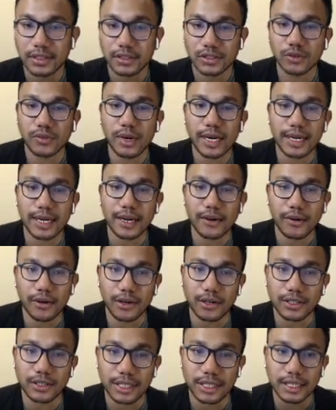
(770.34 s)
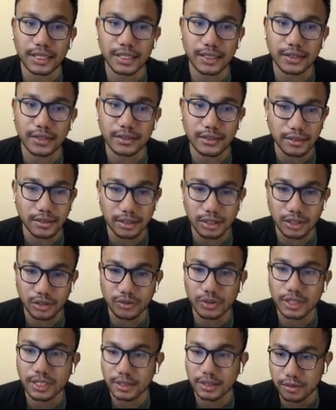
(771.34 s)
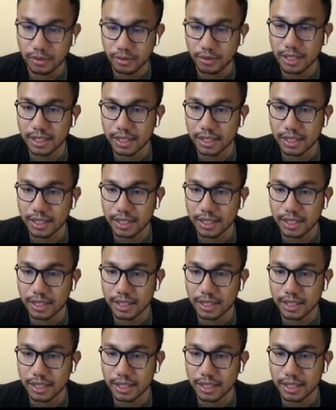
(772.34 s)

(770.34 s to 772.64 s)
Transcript: right now on our site, there's three